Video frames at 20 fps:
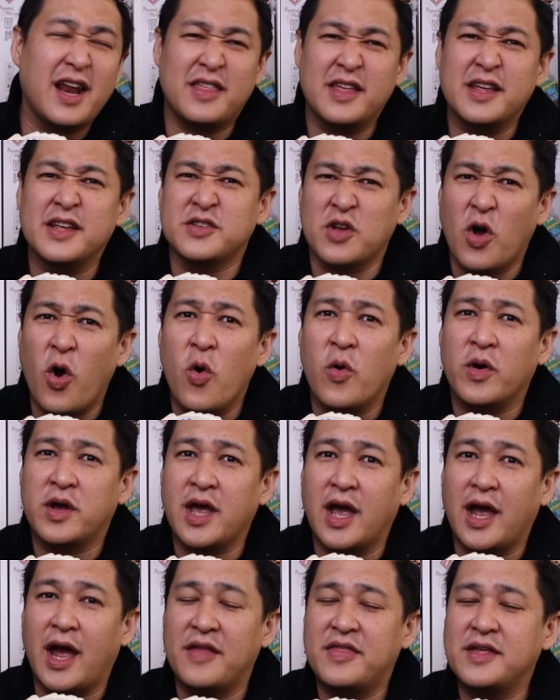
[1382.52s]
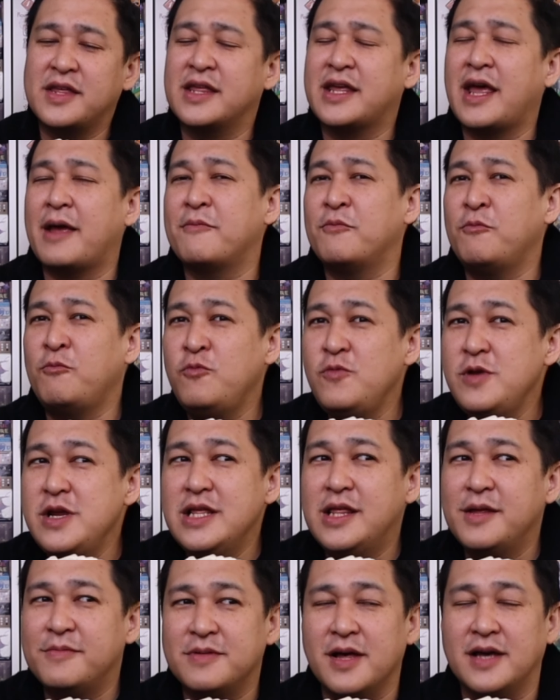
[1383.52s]
I think is okay. I think the game
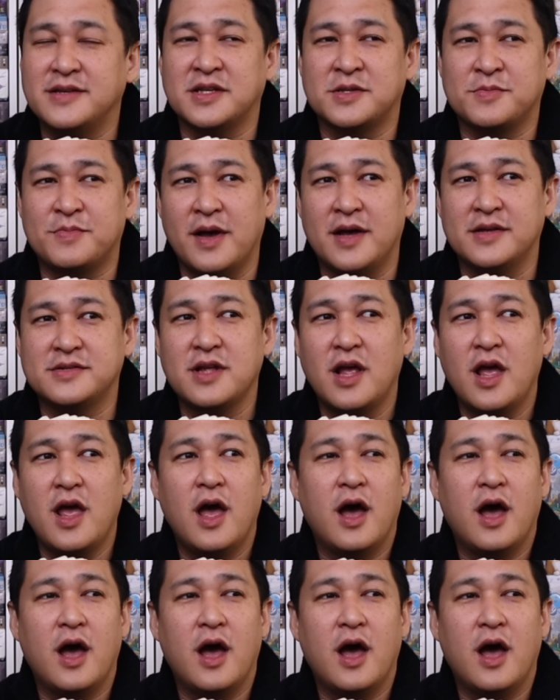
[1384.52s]
really plays its best